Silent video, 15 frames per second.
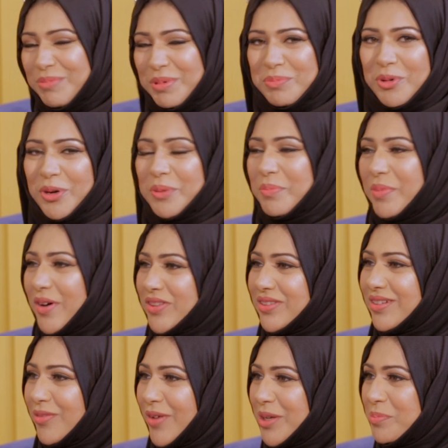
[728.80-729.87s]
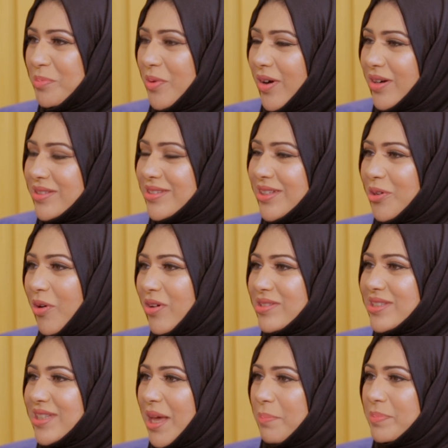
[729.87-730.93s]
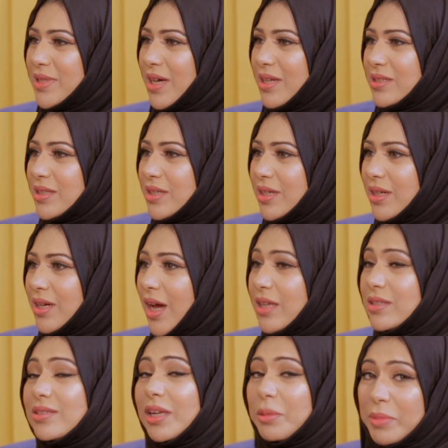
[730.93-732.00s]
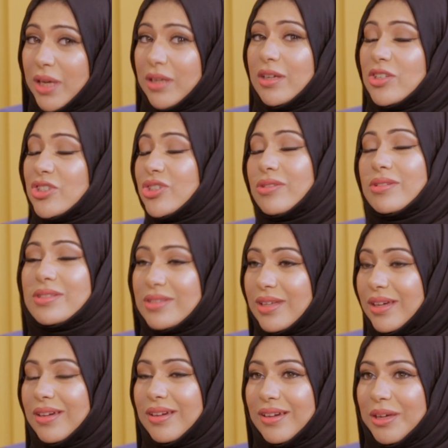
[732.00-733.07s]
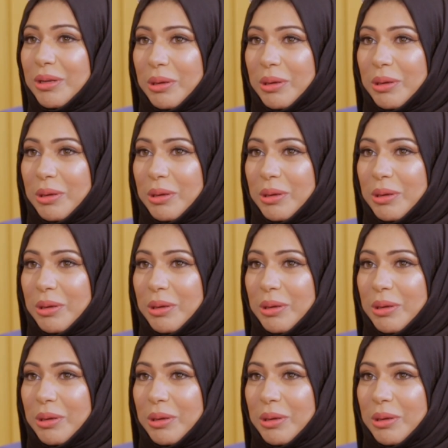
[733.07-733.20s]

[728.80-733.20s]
Tell me more about the White Box, the concept, and tell me any interesting,